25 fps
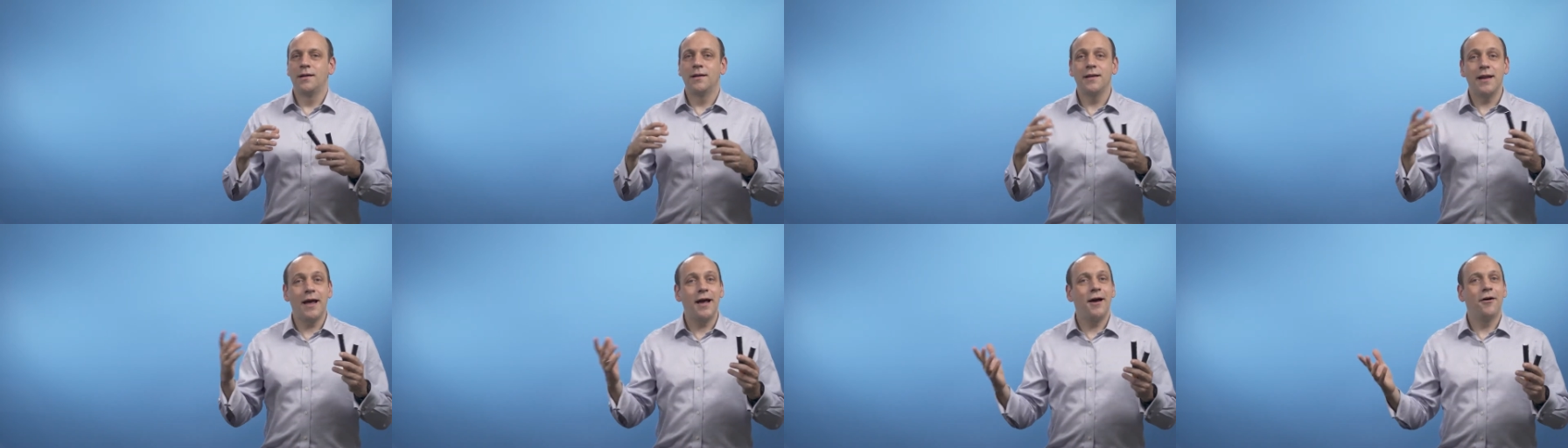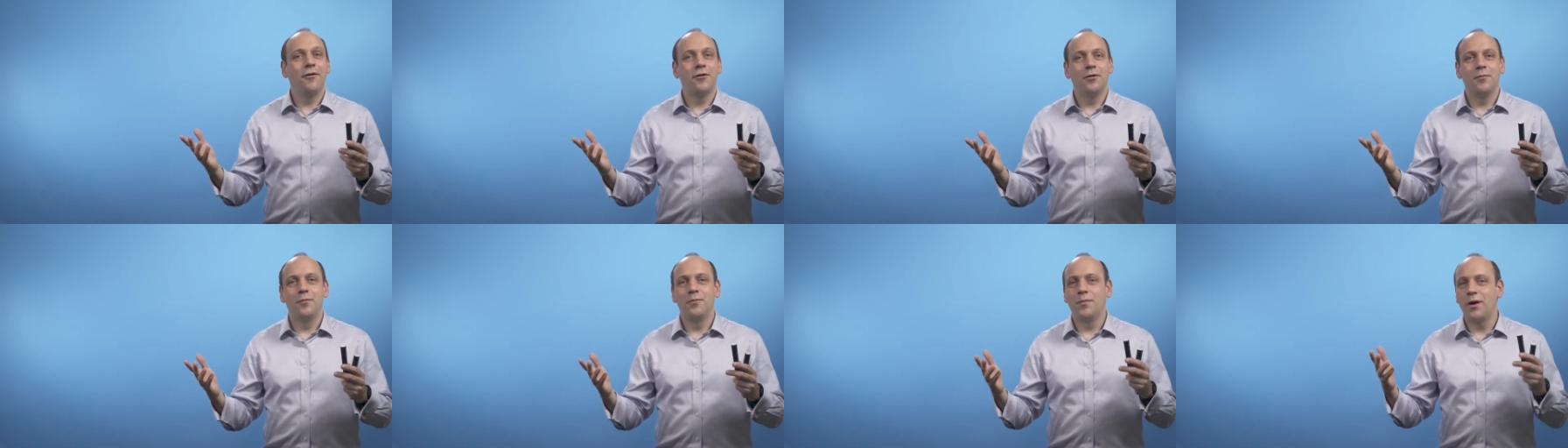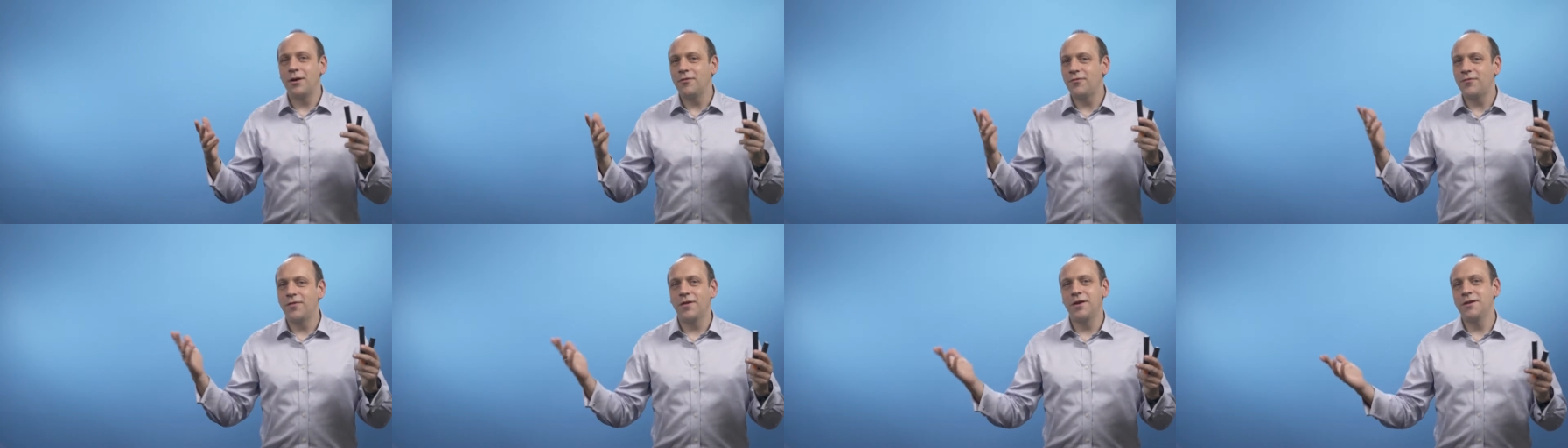Now,
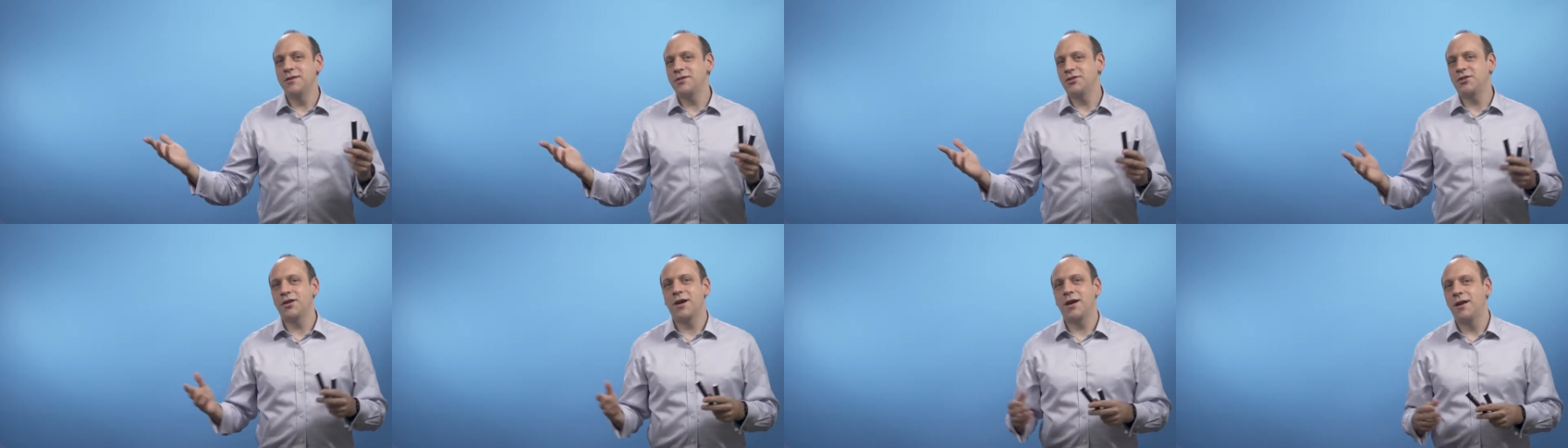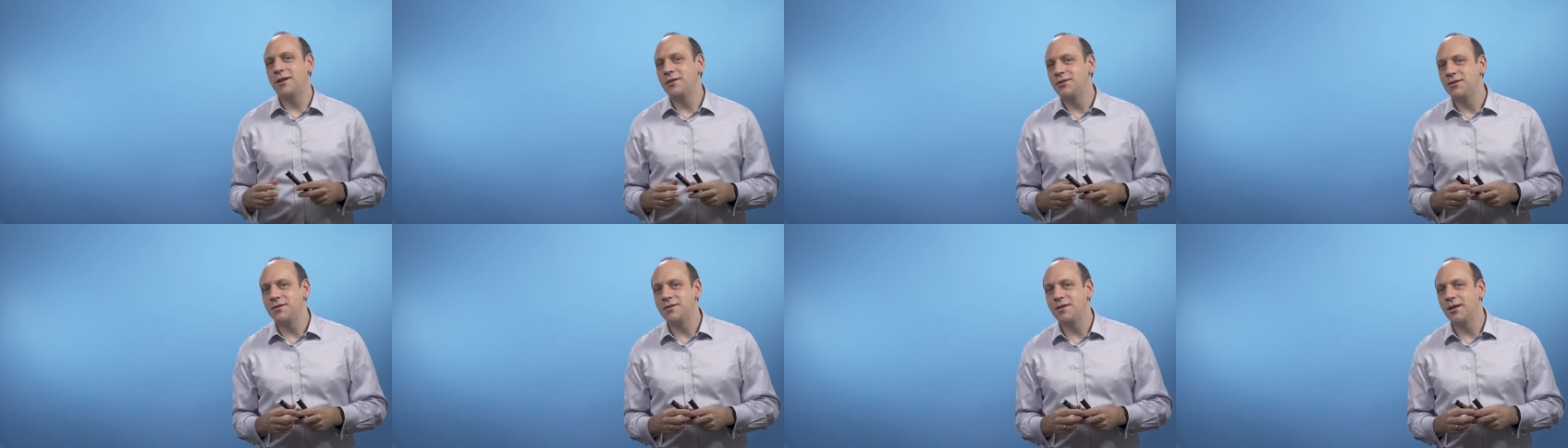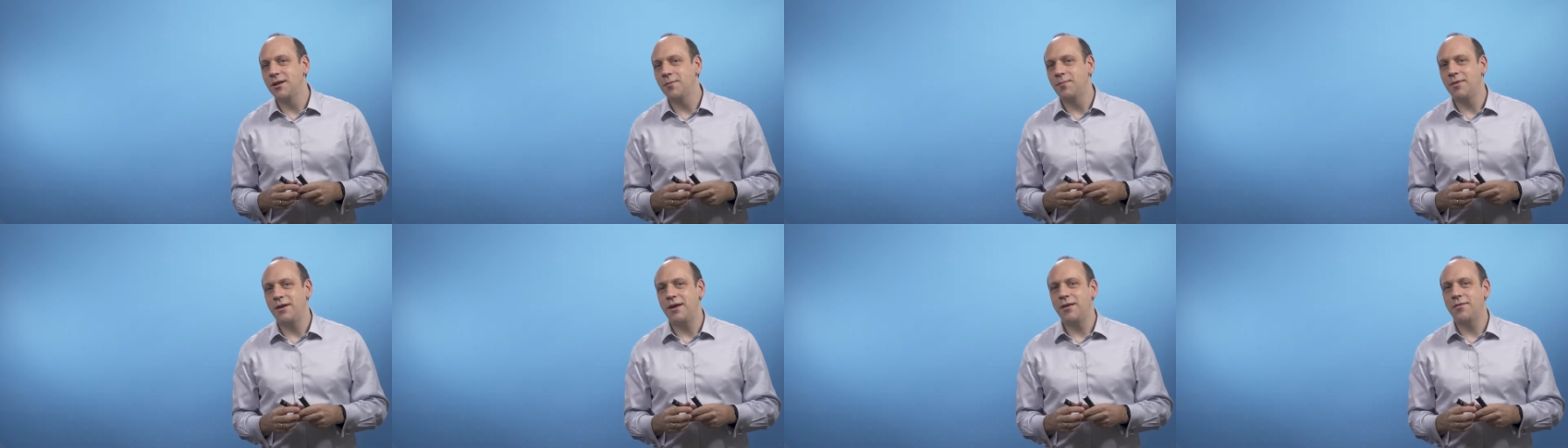my first challenge is
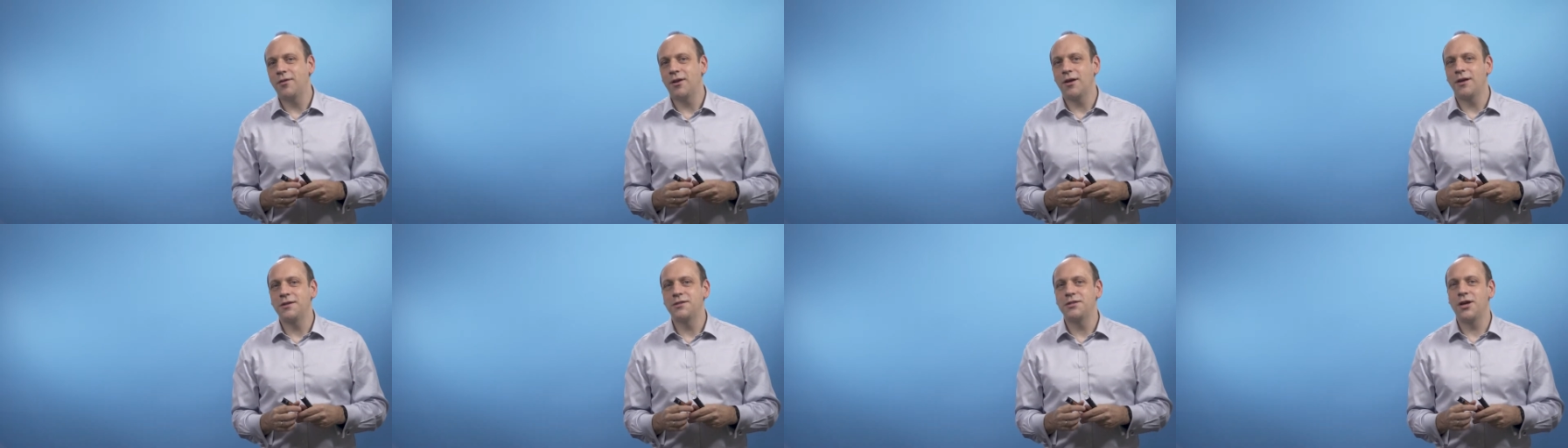going to be that I